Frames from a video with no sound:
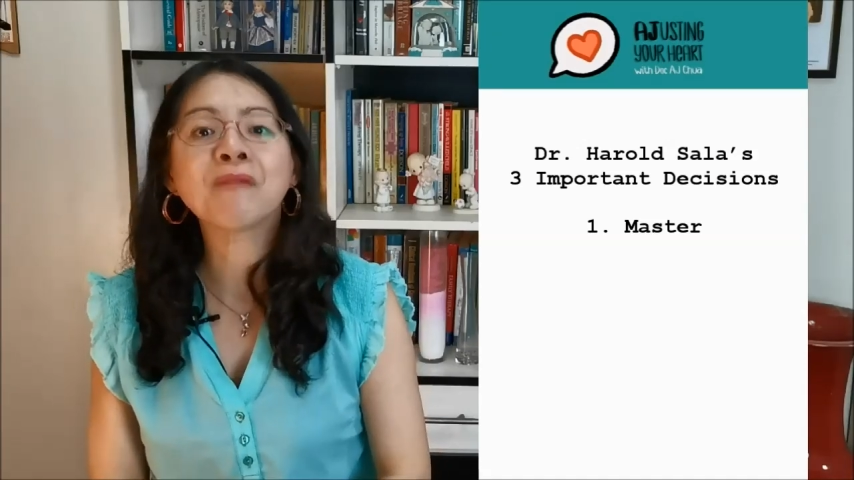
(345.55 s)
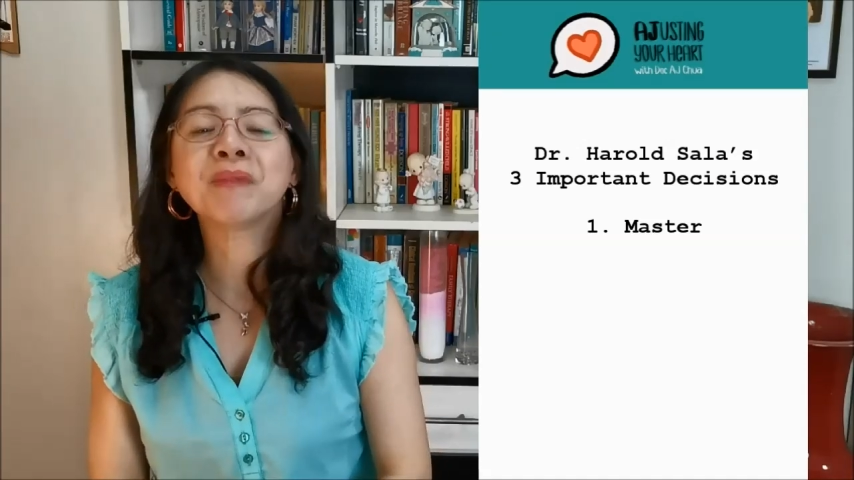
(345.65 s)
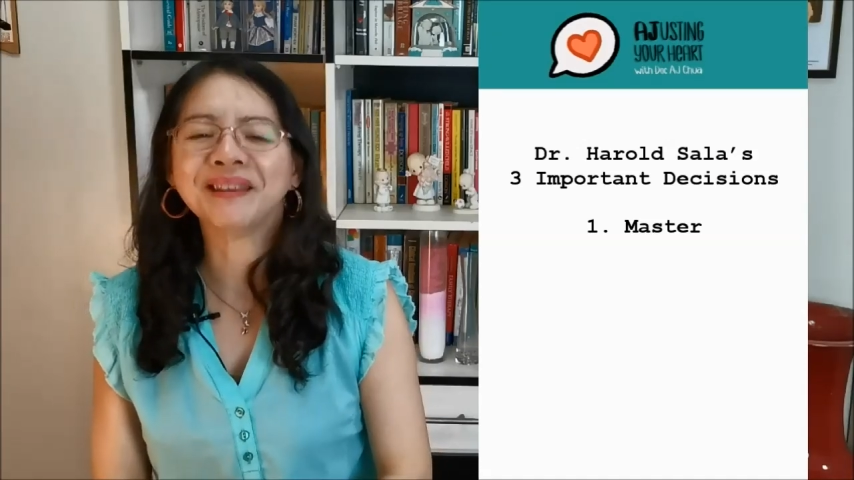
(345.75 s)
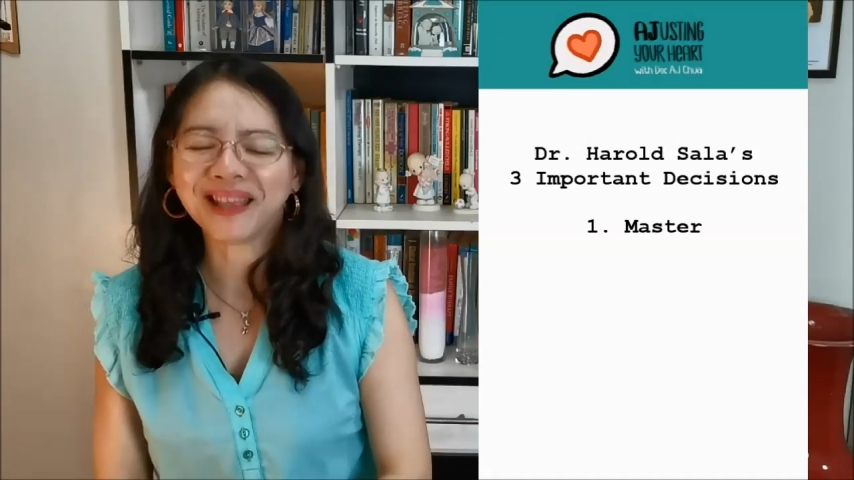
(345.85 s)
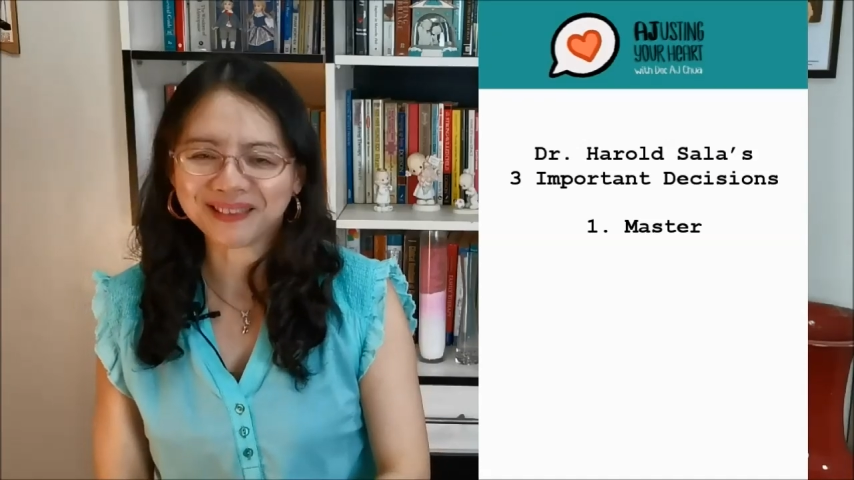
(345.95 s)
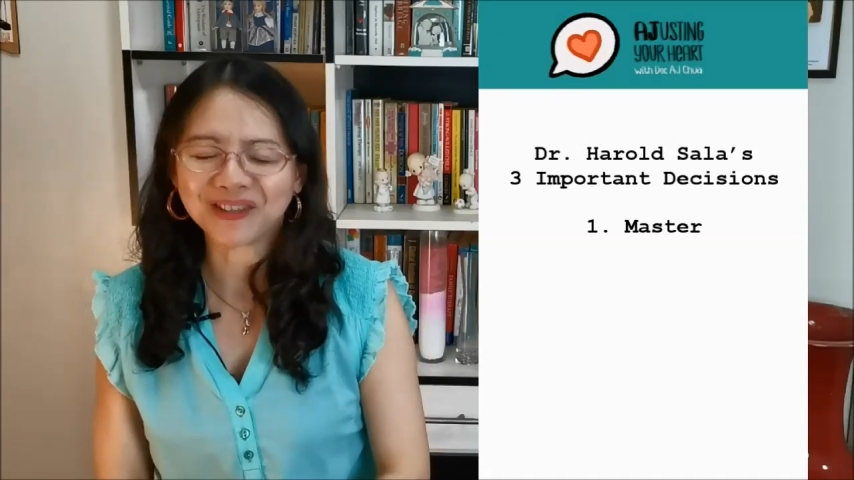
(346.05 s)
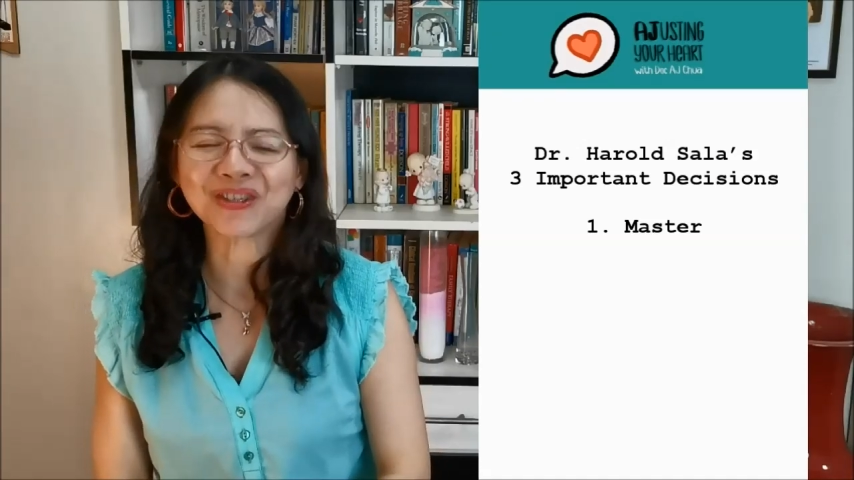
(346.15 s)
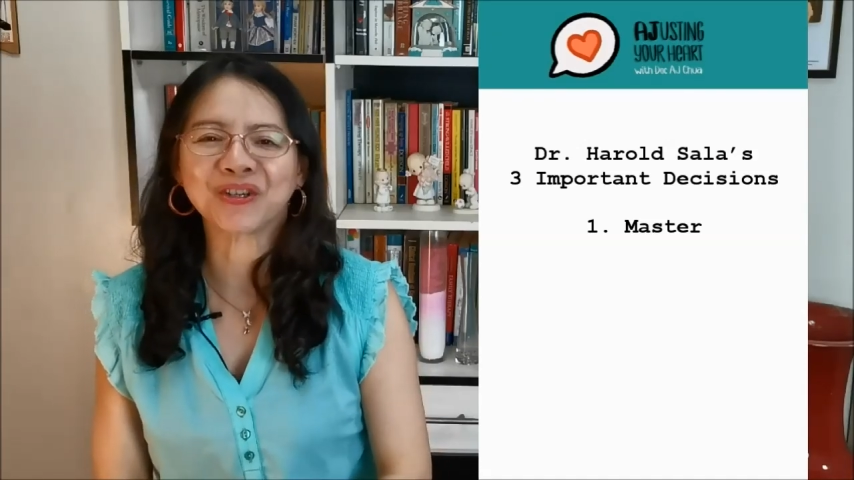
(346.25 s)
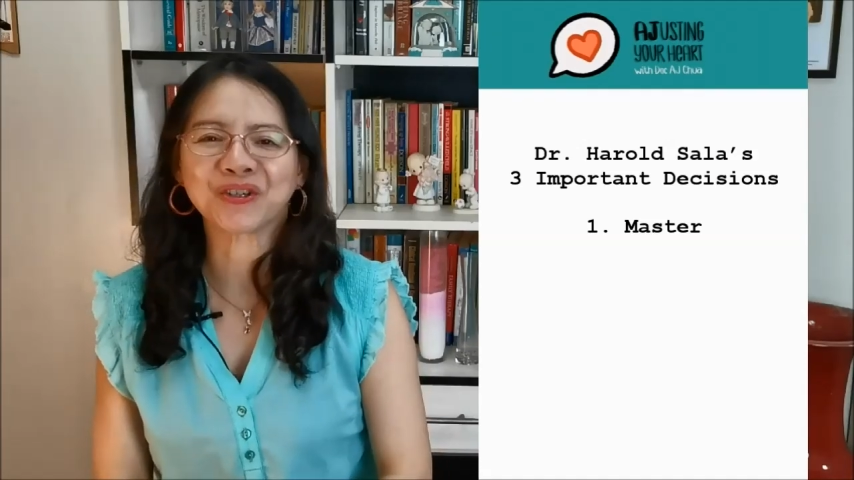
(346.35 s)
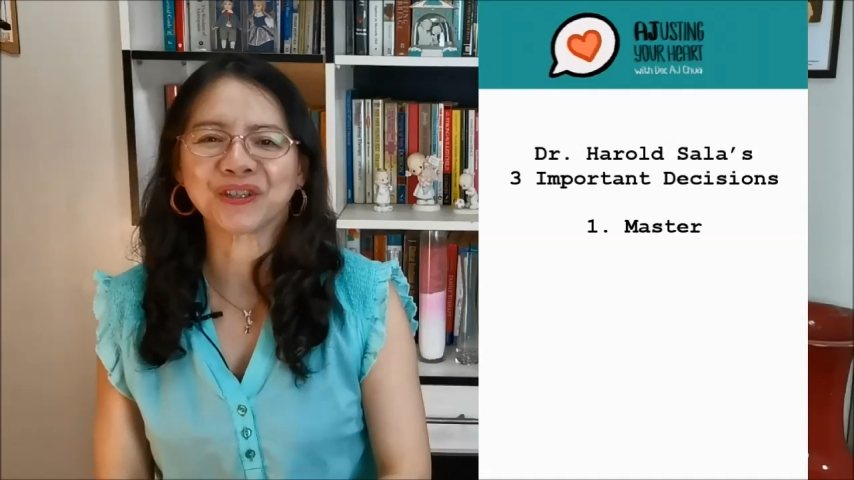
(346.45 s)
I made that
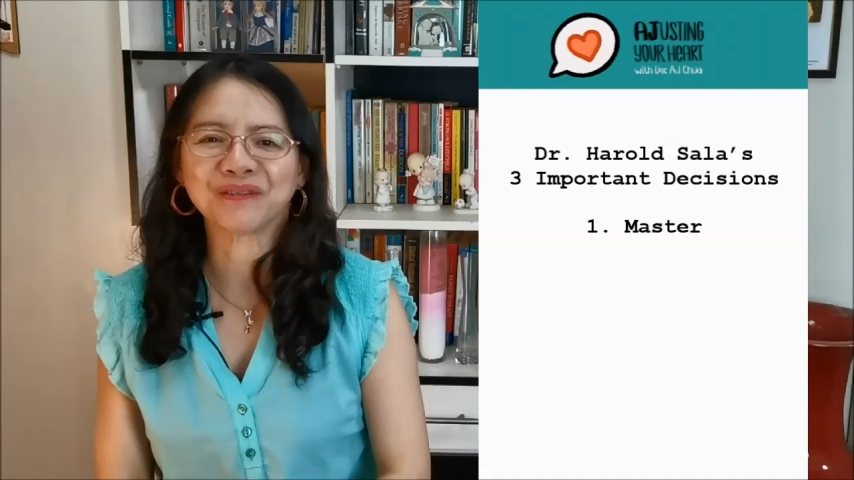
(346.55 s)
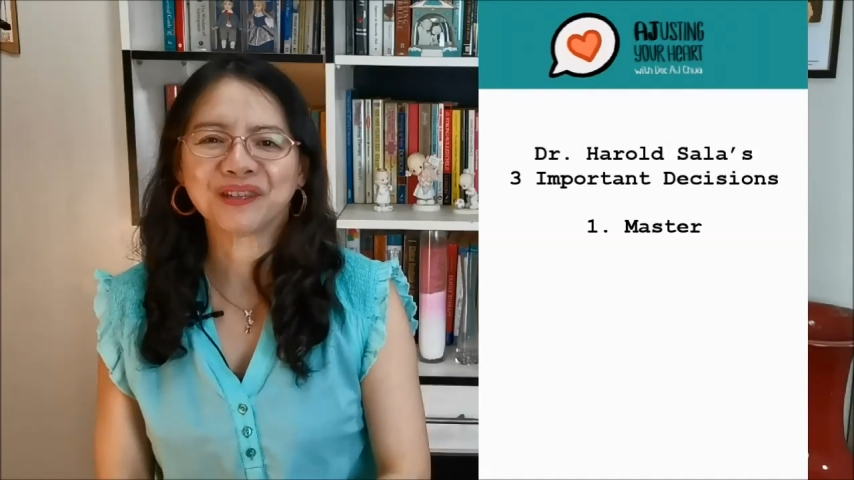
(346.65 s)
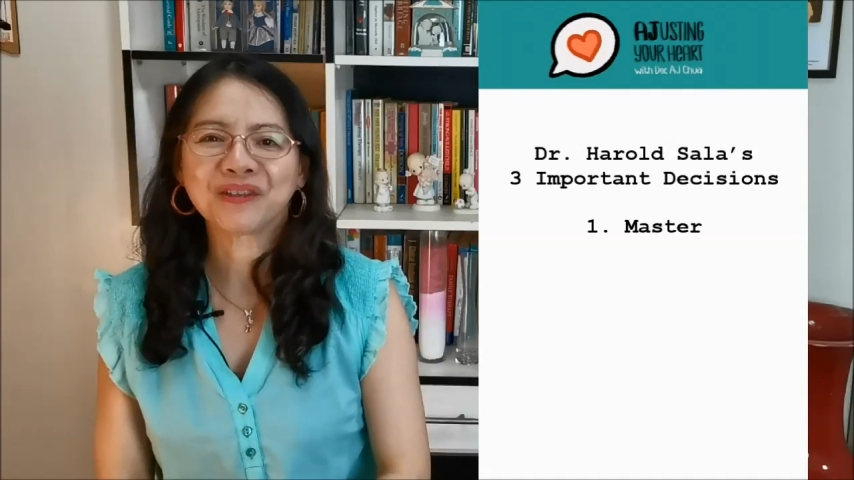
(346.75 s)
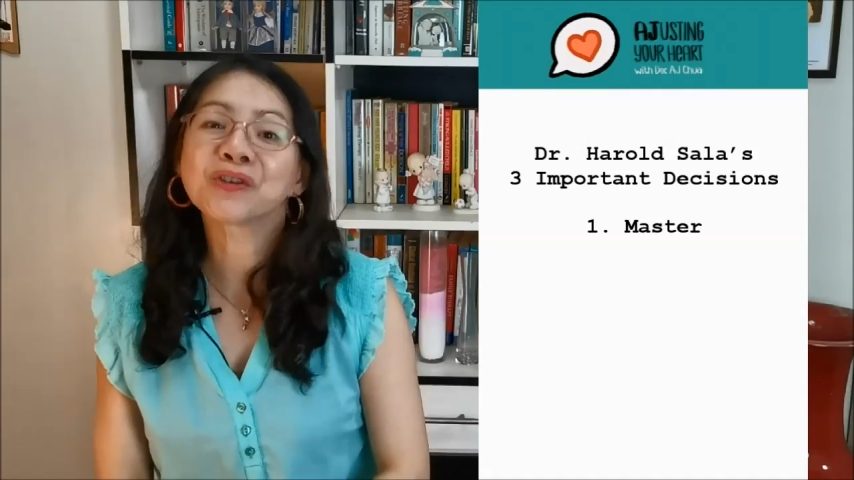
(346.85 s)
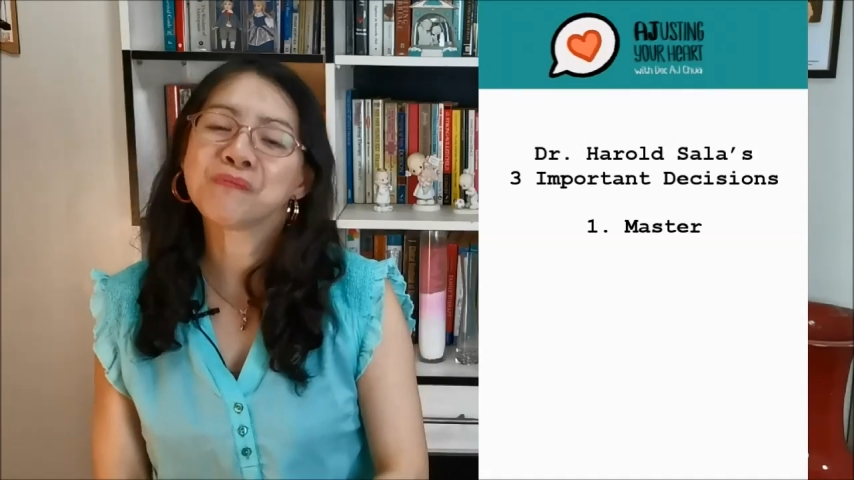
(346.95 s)
decision